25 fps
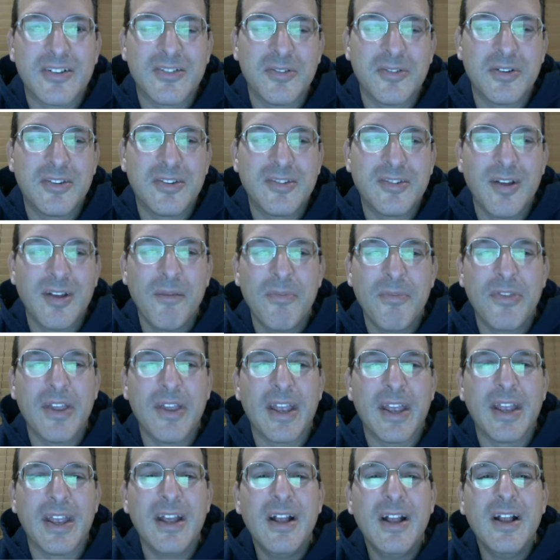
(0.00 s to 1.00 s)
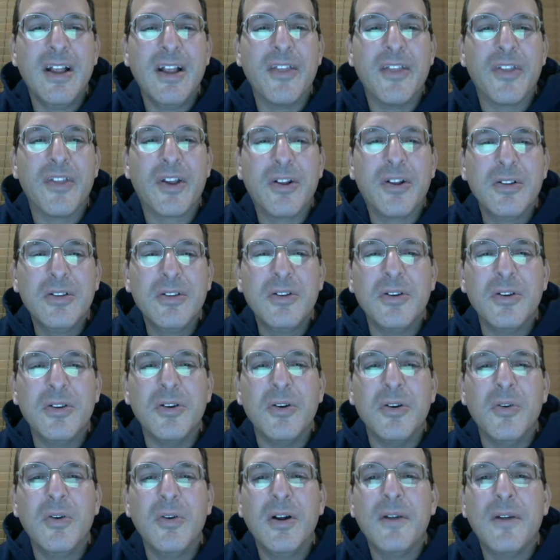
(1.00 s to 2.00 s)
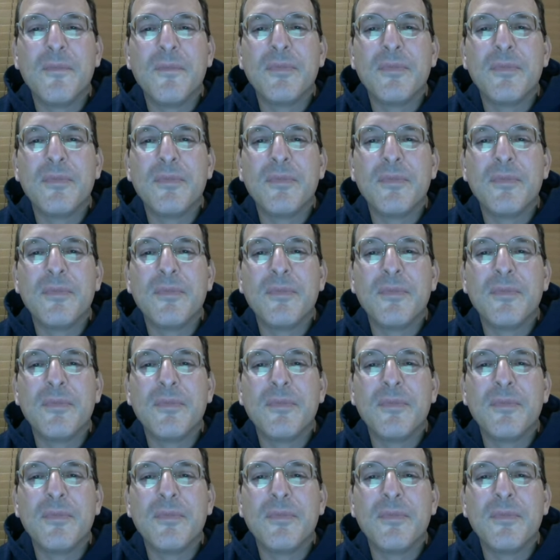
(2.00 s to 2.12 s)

so it's something. The clue.